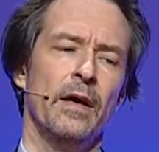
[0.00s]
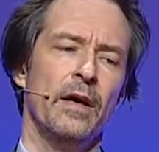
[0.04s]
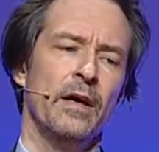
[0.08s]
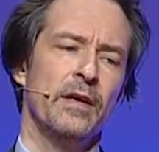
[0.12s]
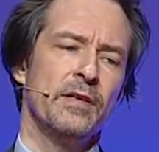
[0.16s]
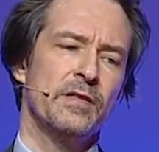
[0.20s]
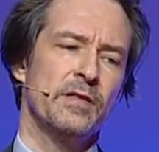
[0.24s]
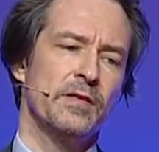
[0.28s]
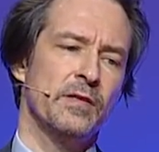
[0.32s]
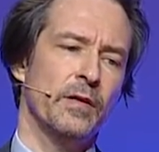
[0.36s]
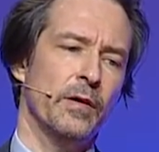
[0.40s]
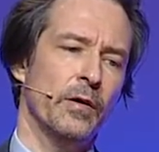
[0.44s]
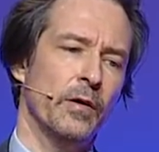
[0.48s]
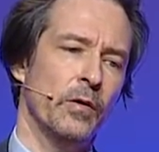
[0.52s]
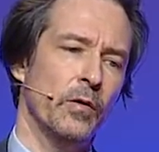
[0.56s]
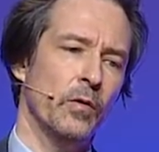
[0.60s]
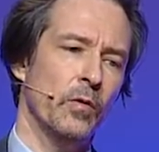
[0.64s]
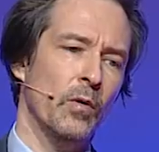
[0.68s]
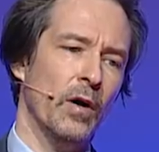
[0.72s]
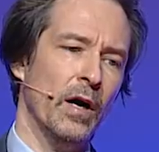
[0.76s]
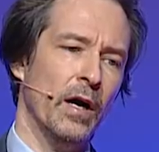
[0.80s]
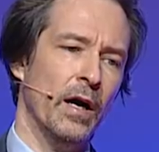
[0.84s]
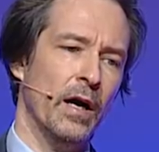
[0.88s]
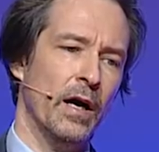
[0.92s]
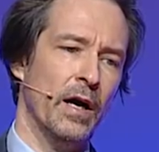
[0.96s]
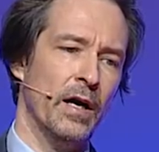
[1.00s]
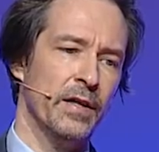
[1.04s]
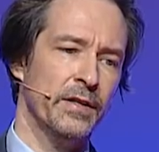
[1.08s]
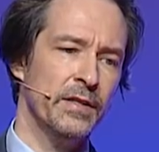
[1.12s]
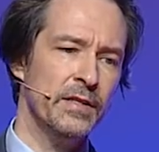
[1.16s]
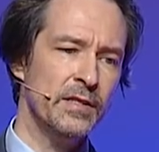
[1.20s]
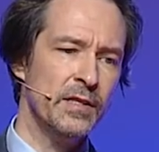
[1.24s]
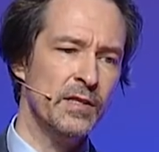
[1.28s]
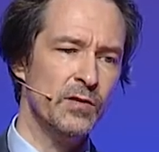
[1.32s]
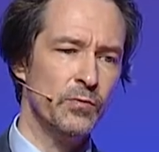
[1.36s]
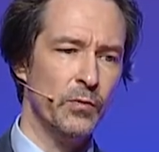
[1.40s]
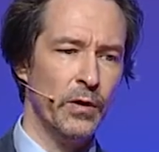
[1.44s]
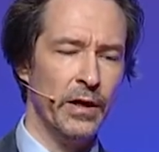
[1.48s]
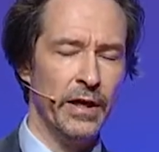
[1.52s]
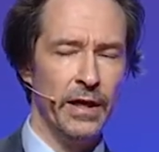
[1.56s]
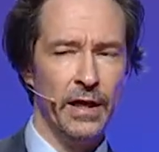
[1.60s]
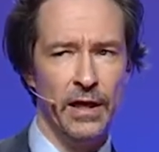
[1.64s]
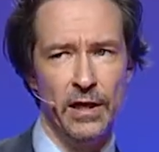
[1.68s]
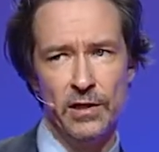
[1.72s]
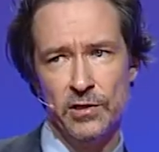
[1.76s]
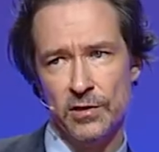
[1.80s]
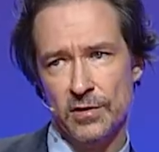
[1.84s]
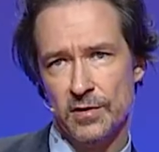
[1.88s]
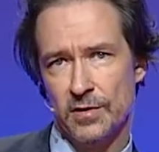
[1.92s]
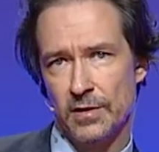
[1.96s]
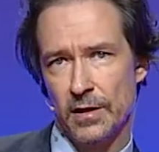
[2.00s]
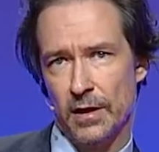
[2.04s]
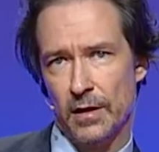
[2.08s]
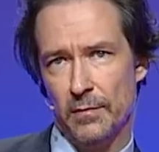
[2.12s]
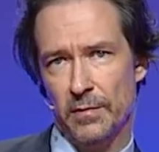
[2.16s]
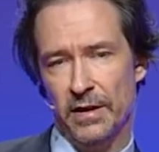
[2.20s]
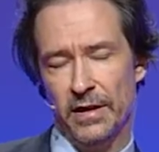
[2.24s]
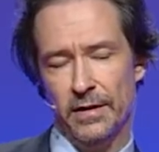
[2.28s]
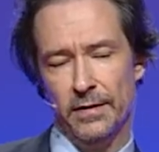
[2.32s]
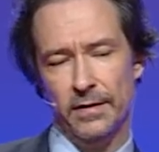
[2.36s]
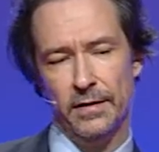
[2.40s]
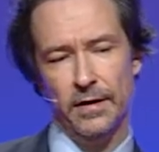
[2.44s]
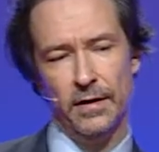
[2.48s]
So this is where agents come in.